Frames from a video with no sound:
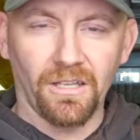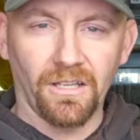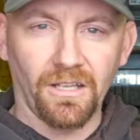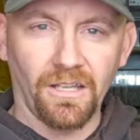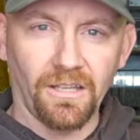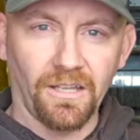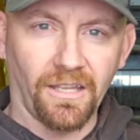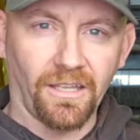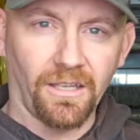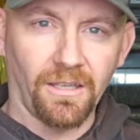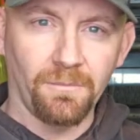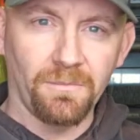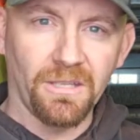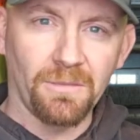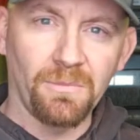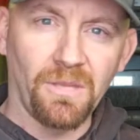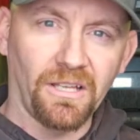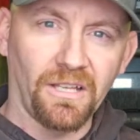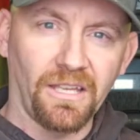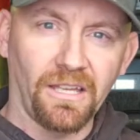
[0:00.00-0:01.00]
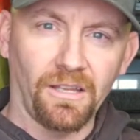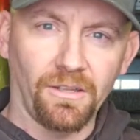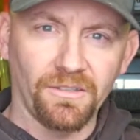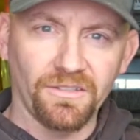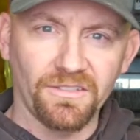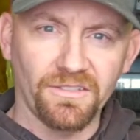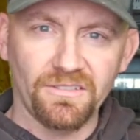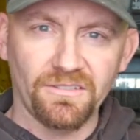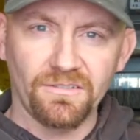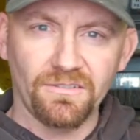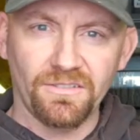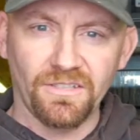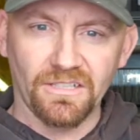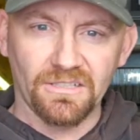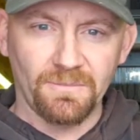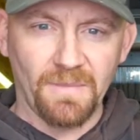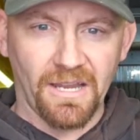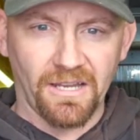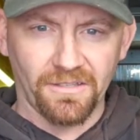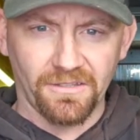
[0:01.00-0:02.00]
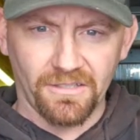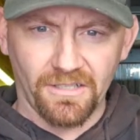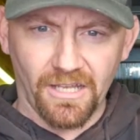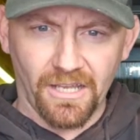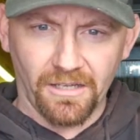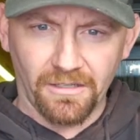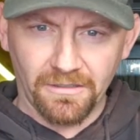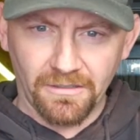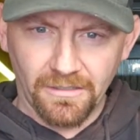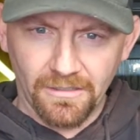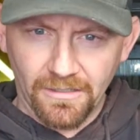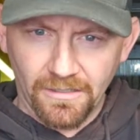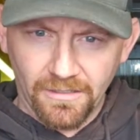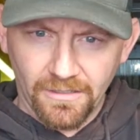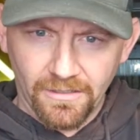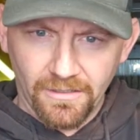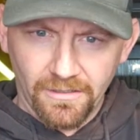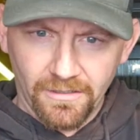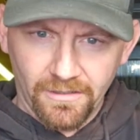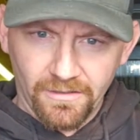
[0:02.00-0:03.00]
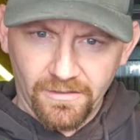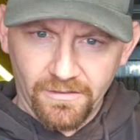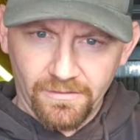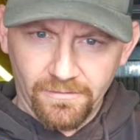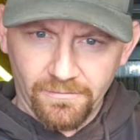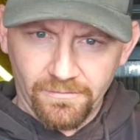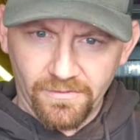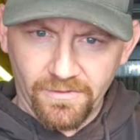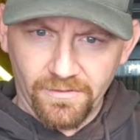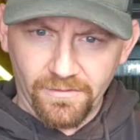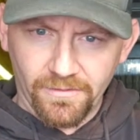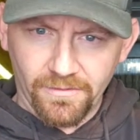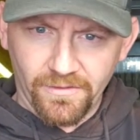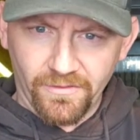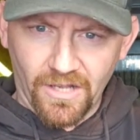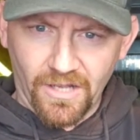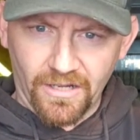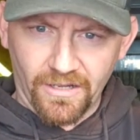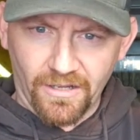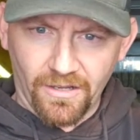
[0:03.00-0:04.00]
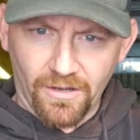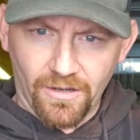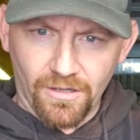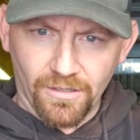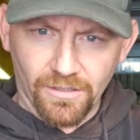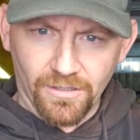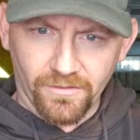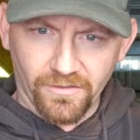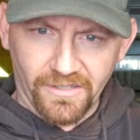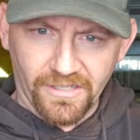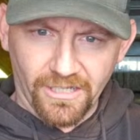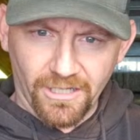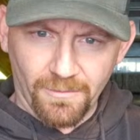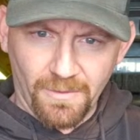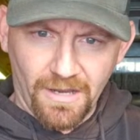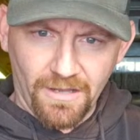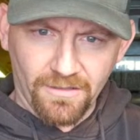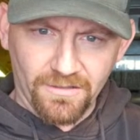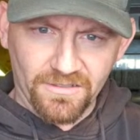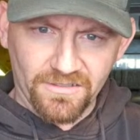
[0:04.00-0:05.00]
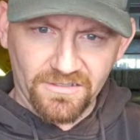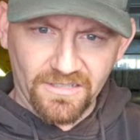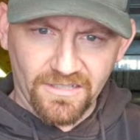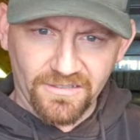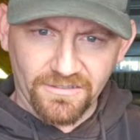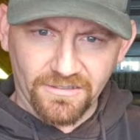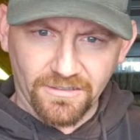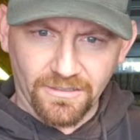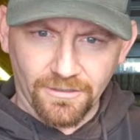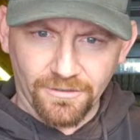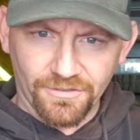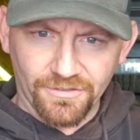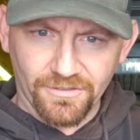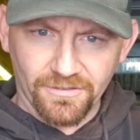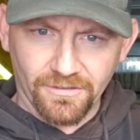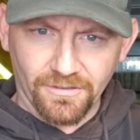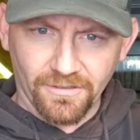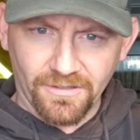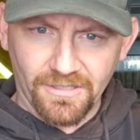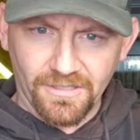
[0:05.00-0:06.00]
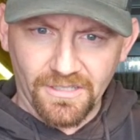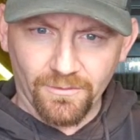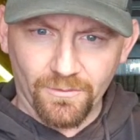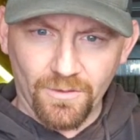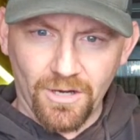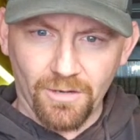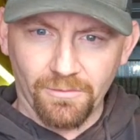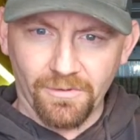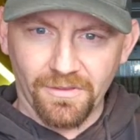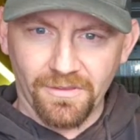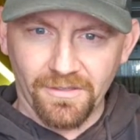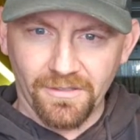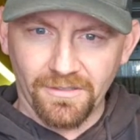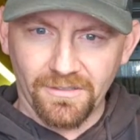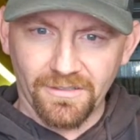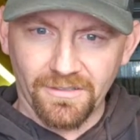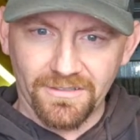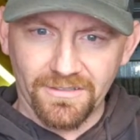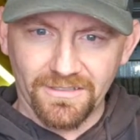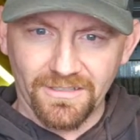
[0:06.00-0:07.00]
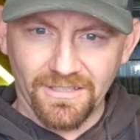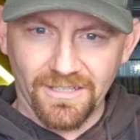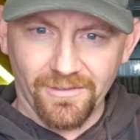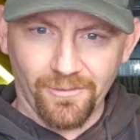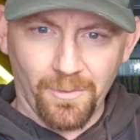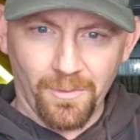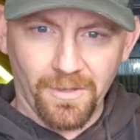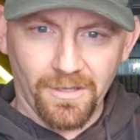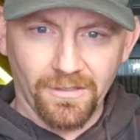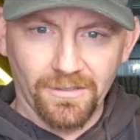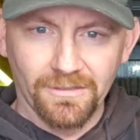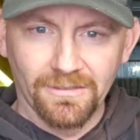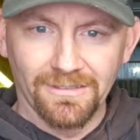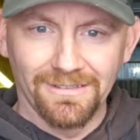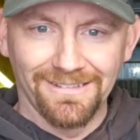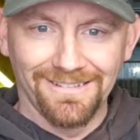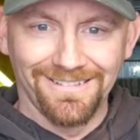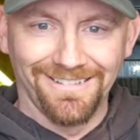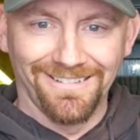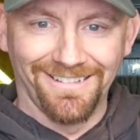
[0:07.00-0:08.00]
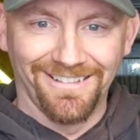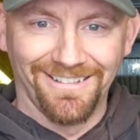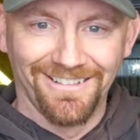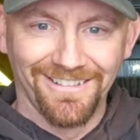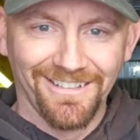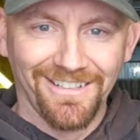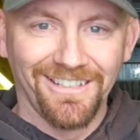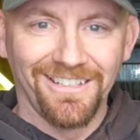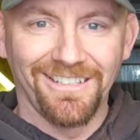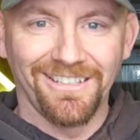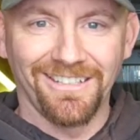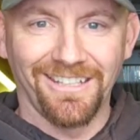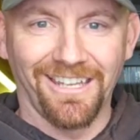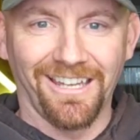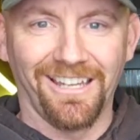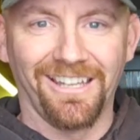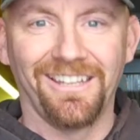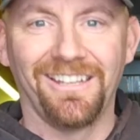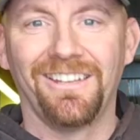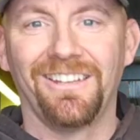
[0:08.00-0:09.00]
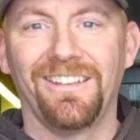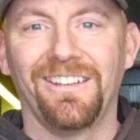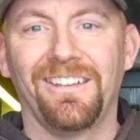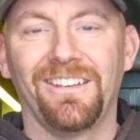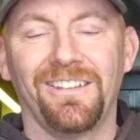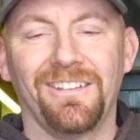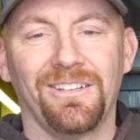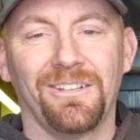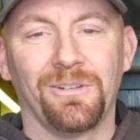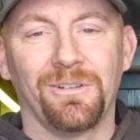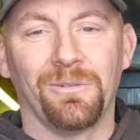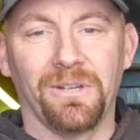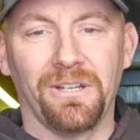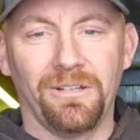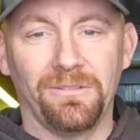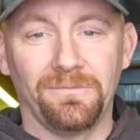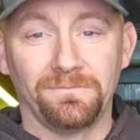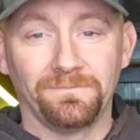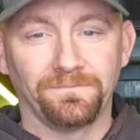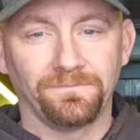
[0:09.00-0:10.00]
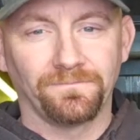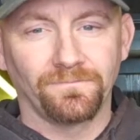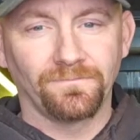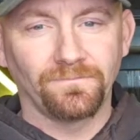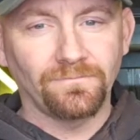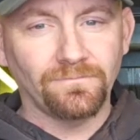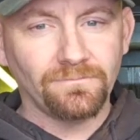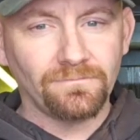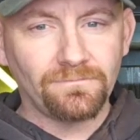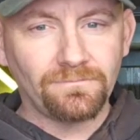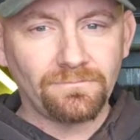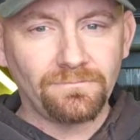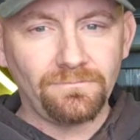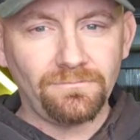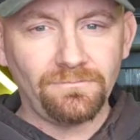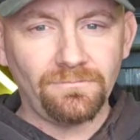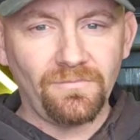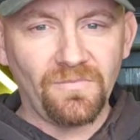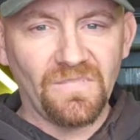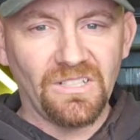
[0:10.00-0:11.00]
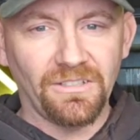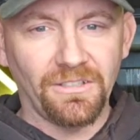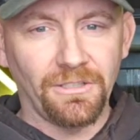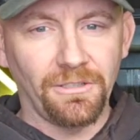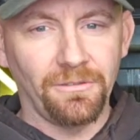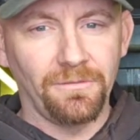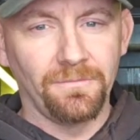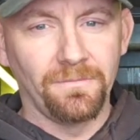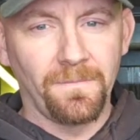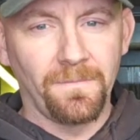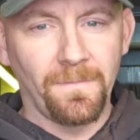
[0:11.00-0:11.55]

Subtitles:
like a big block LS6 back in the day. We've got it all over here. Mountains, desert, ocean. Only thing wrong with it is the government. Yeah. Well, dude,